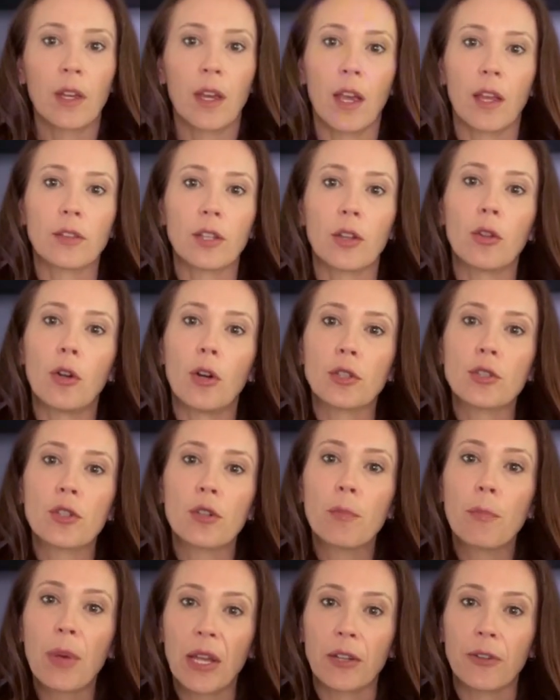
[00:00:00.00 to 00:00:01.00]
and the
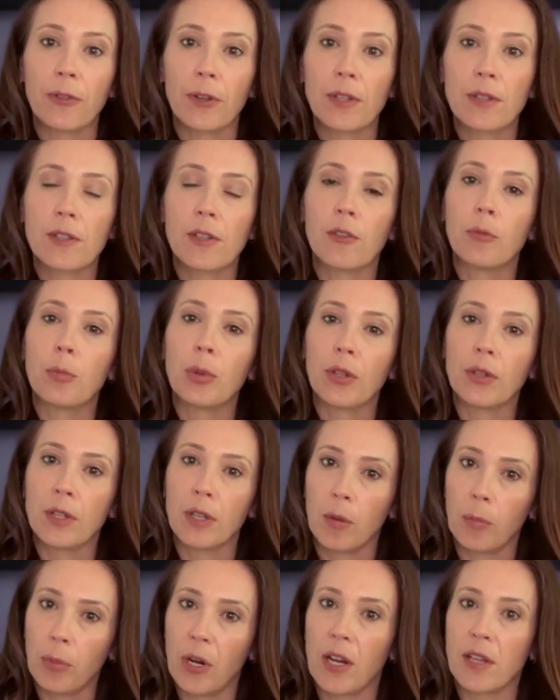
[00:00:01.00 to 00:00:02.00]
long-term benefits of
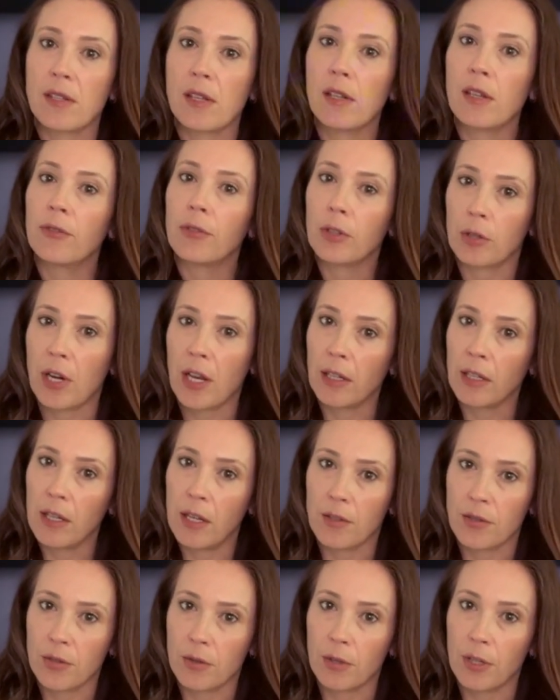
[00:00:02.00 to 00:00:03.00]
building a positive credit
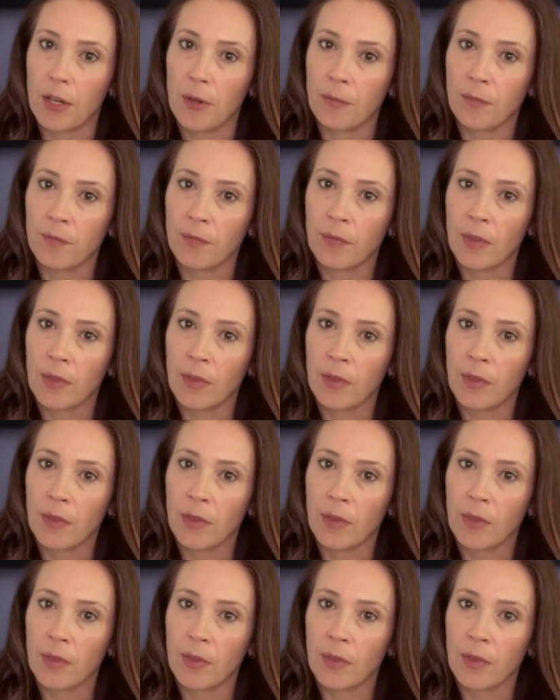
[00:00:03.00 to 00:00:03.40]
history.